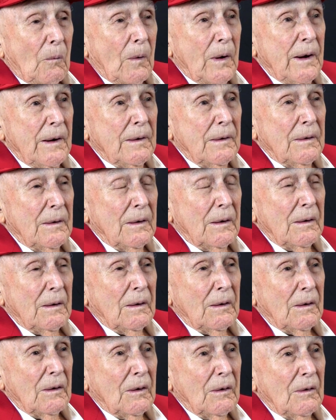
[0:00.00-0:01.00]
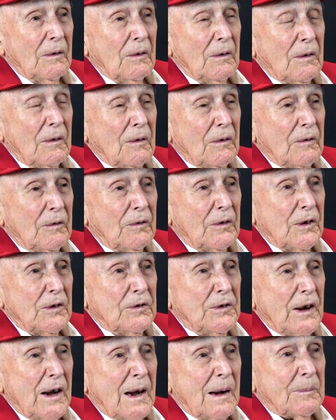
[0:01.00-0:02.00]
The
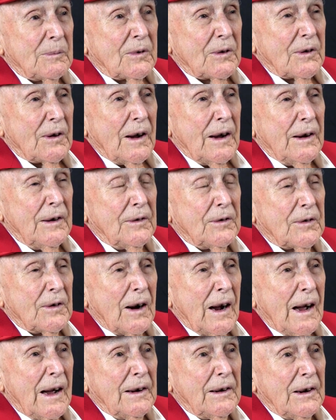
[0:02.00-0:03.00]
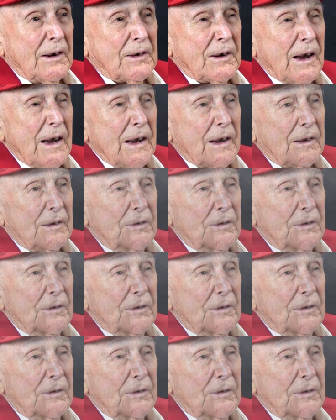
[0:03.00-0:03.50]
Japs had tried to take